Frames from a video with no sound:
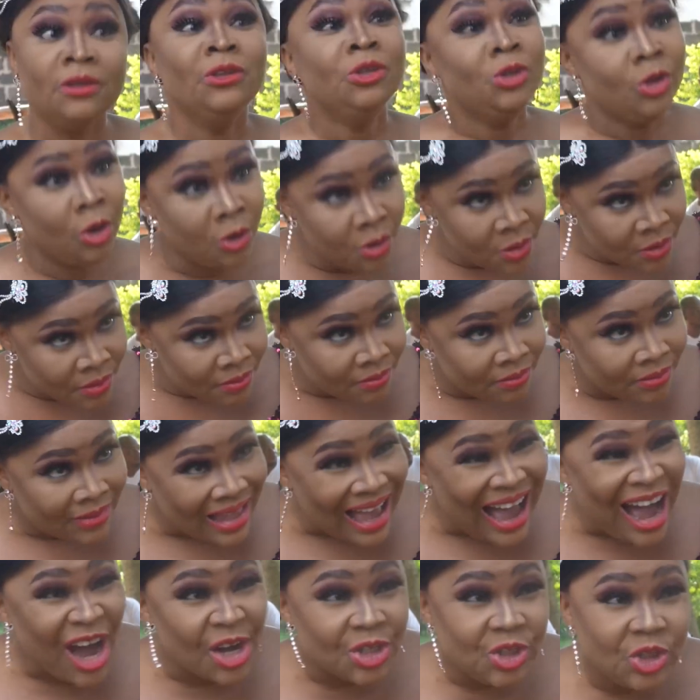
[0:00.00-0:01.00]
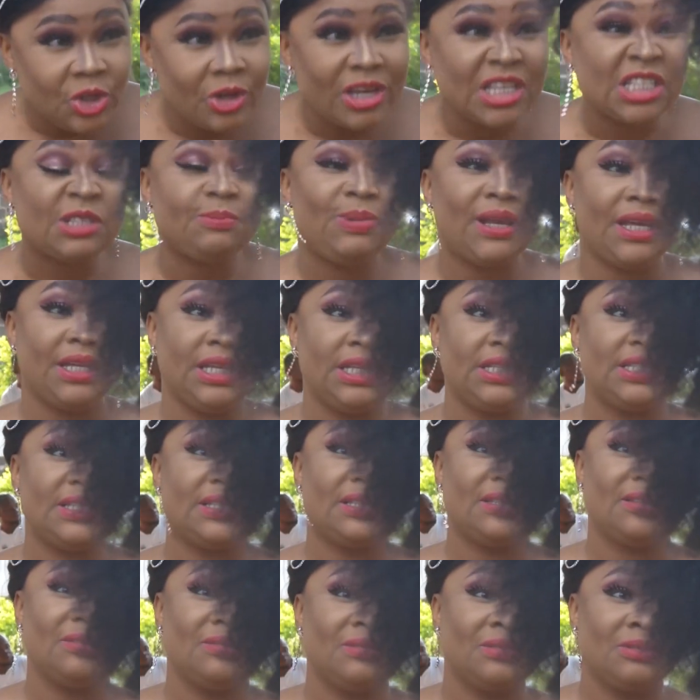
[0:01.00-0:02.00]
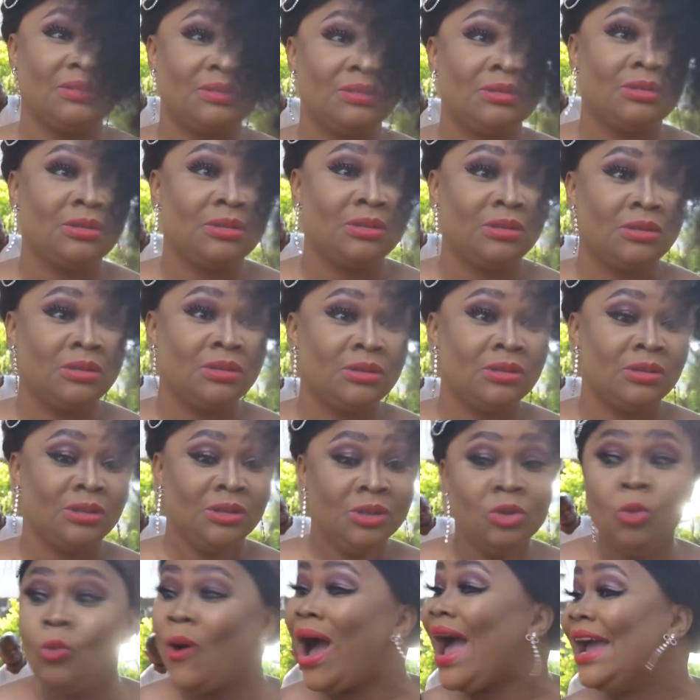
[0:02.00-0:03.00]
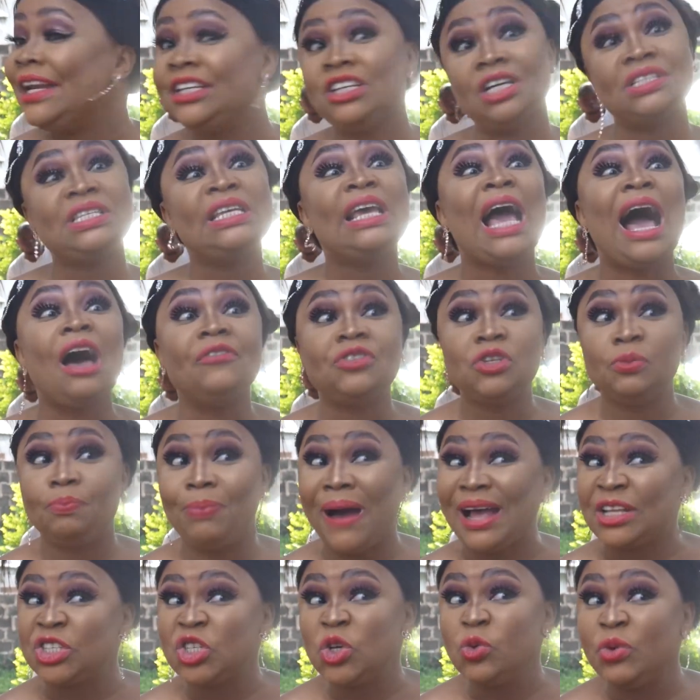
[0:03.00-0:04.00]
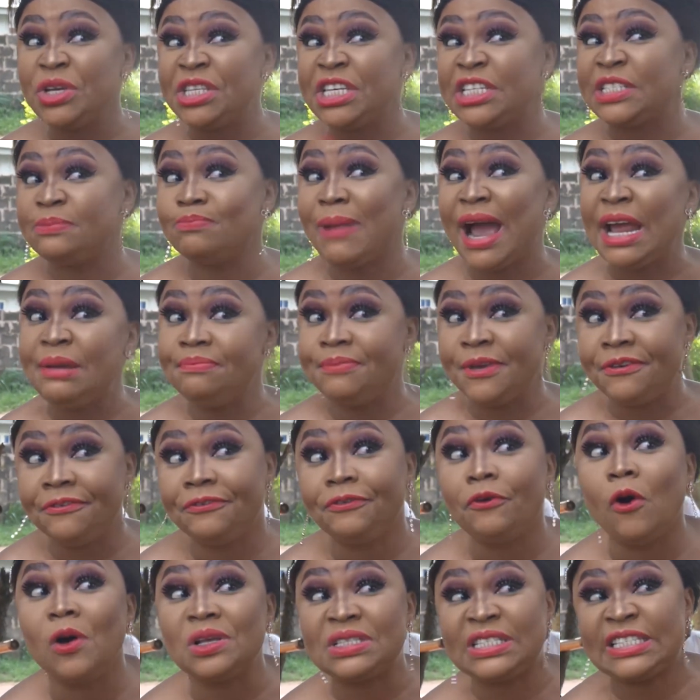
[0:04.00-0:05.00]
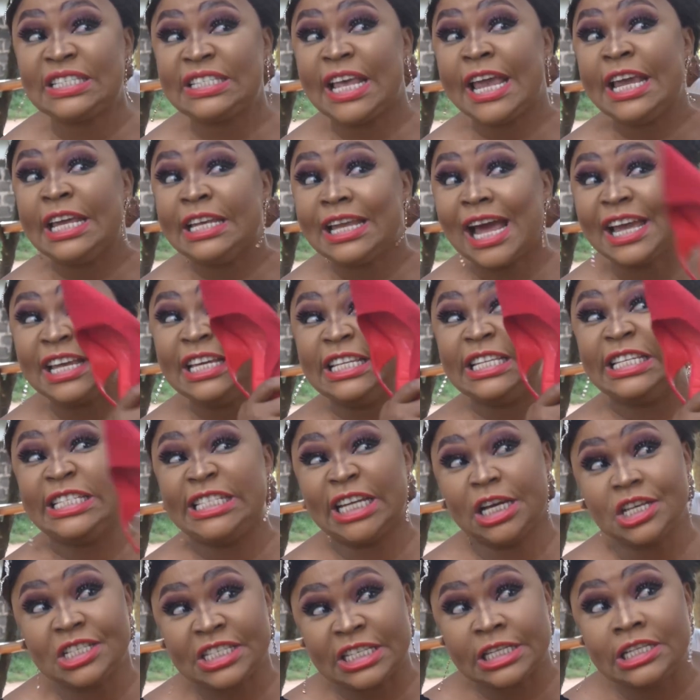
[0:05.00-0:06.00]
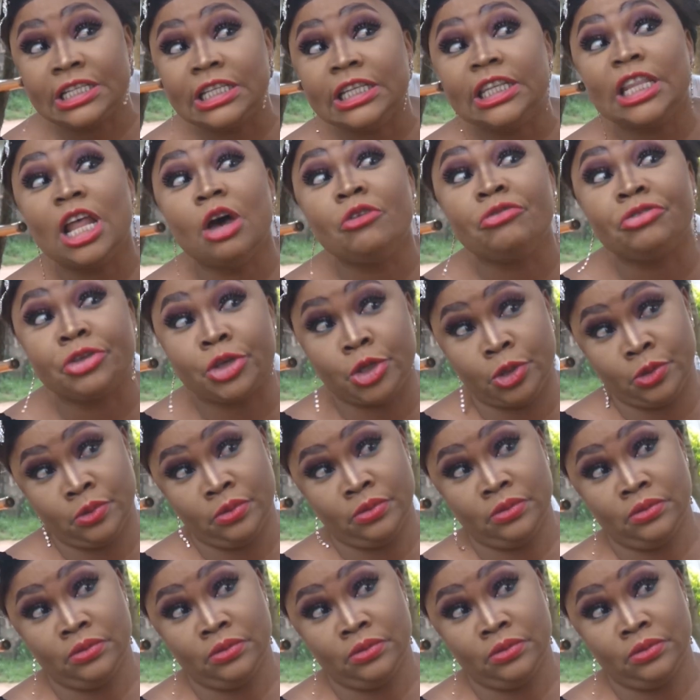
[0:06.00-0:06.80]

No, how do you explain it? Why does he have to battle with his mind before saying that he doesn't love you?